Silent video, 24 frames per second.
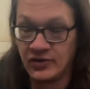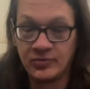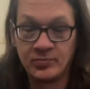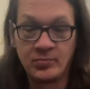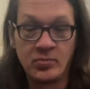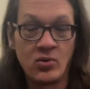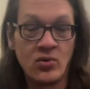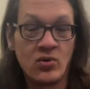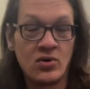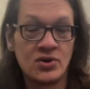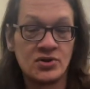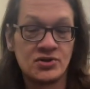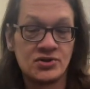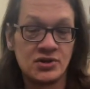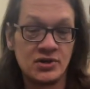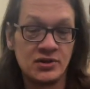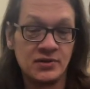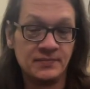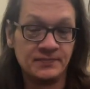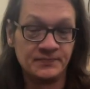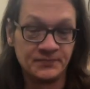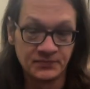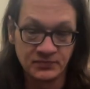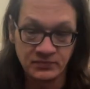portion,
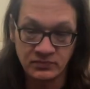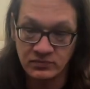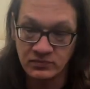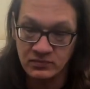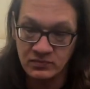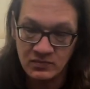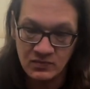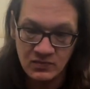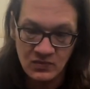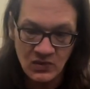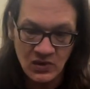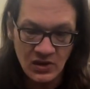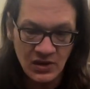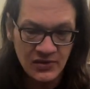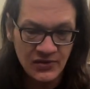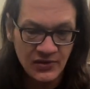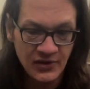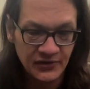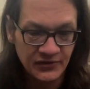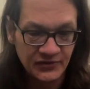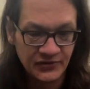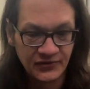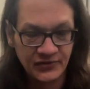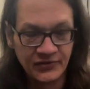
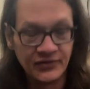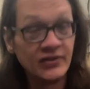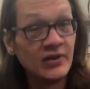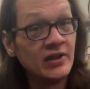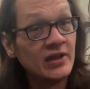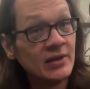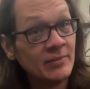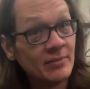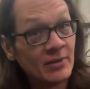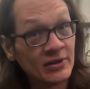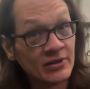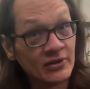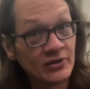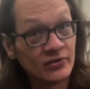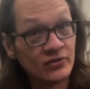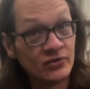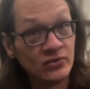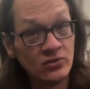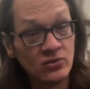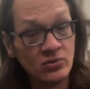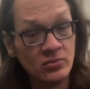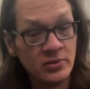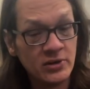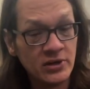this seam on the
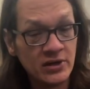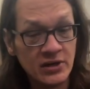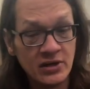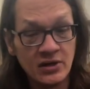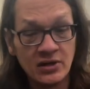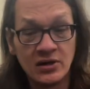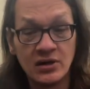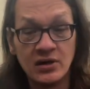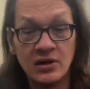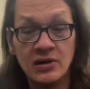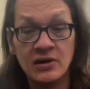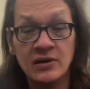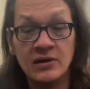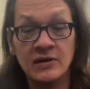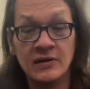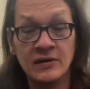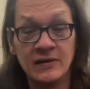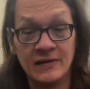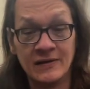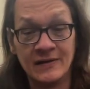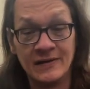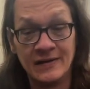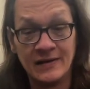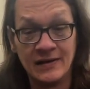tube here,
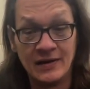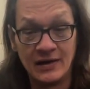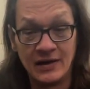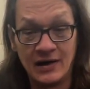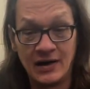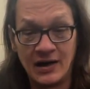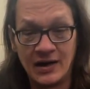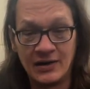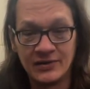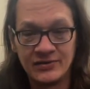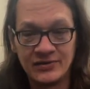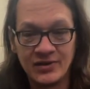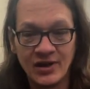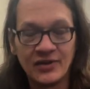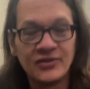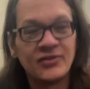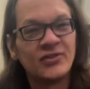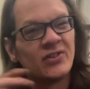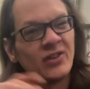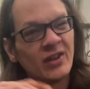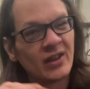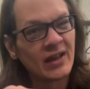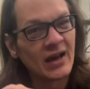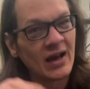does
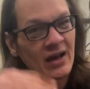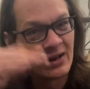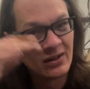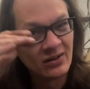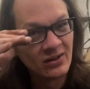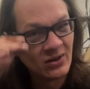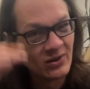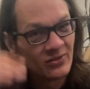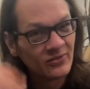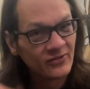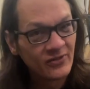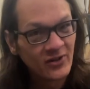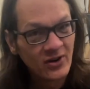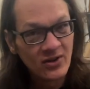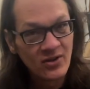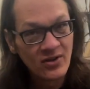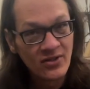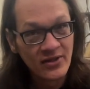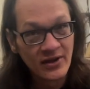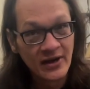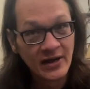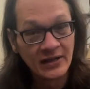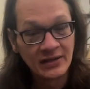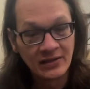stick out a little further
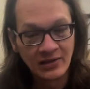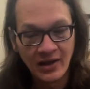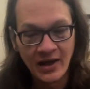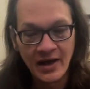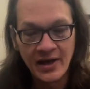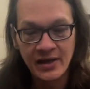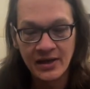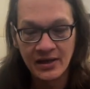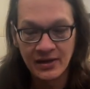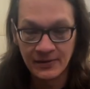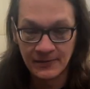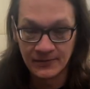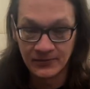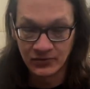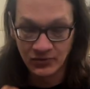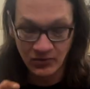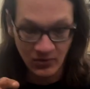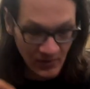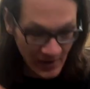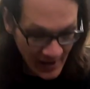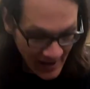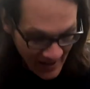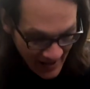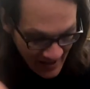than I like.
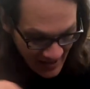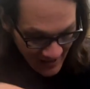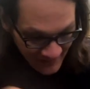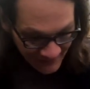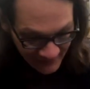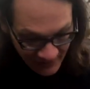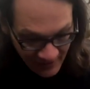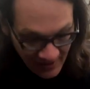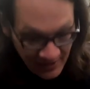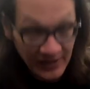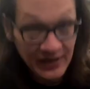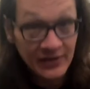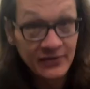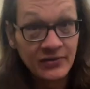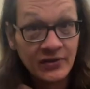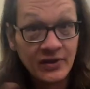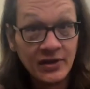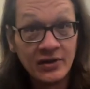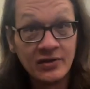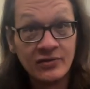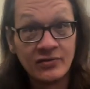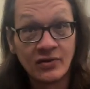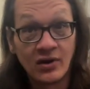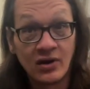So after I get
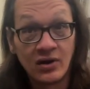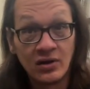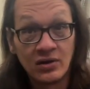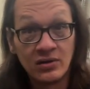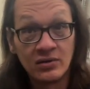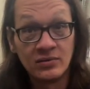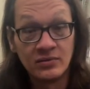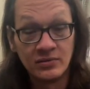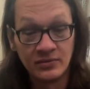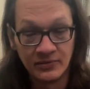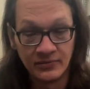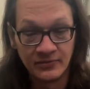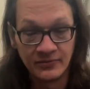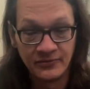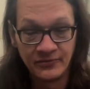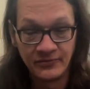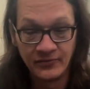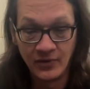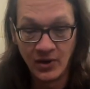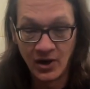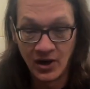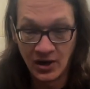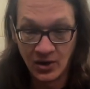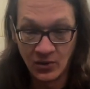things all
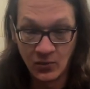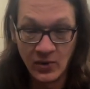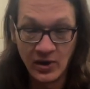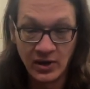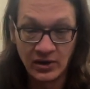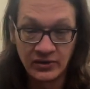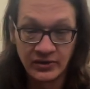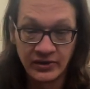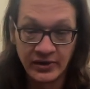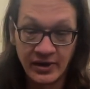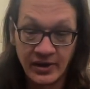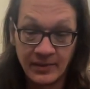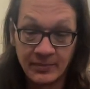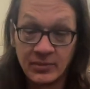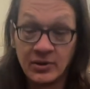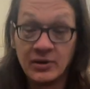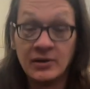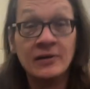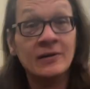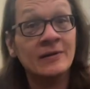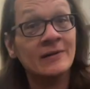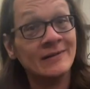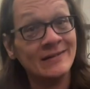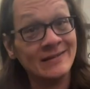welded up,
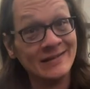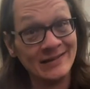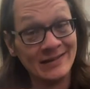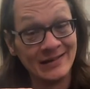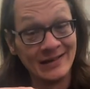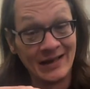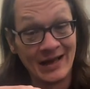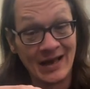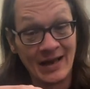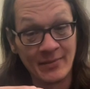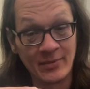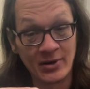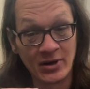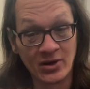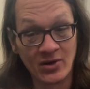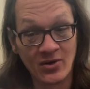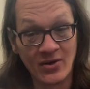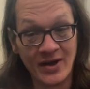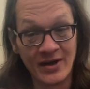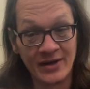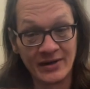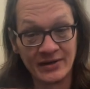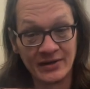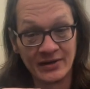I'm going to go
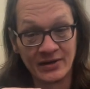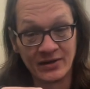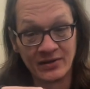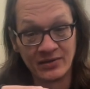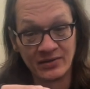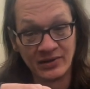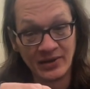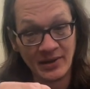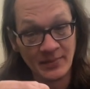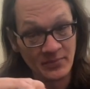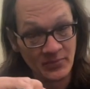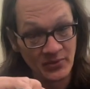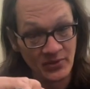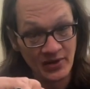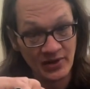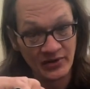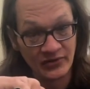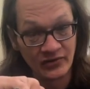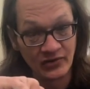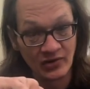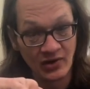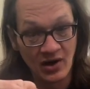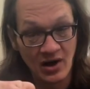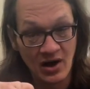ahead and clip
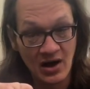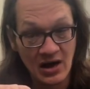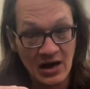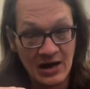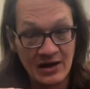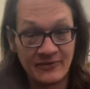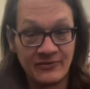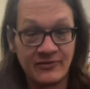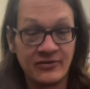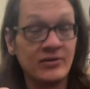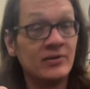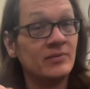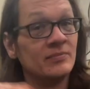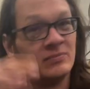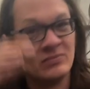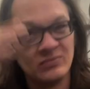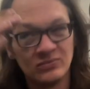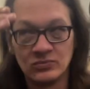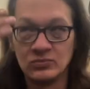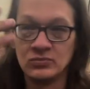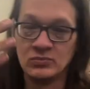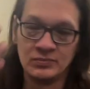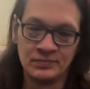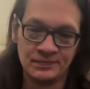this off,
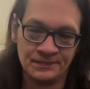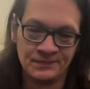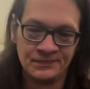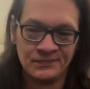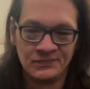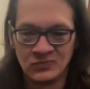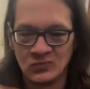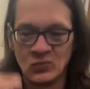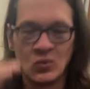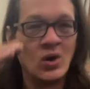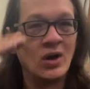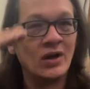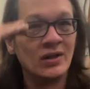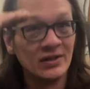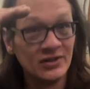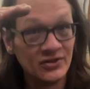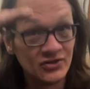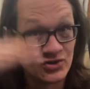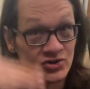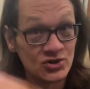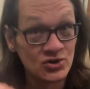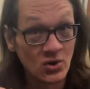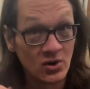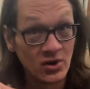well, at least
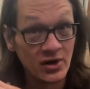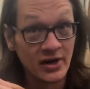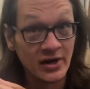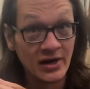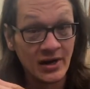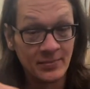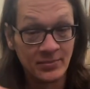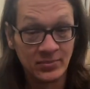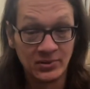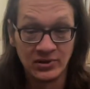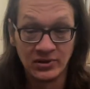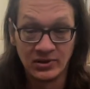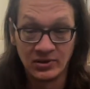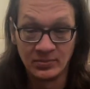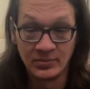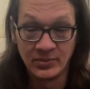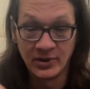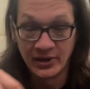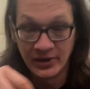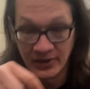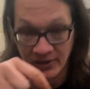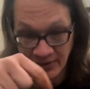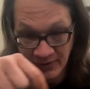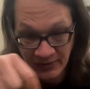shorten it up a little
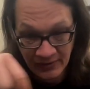bit.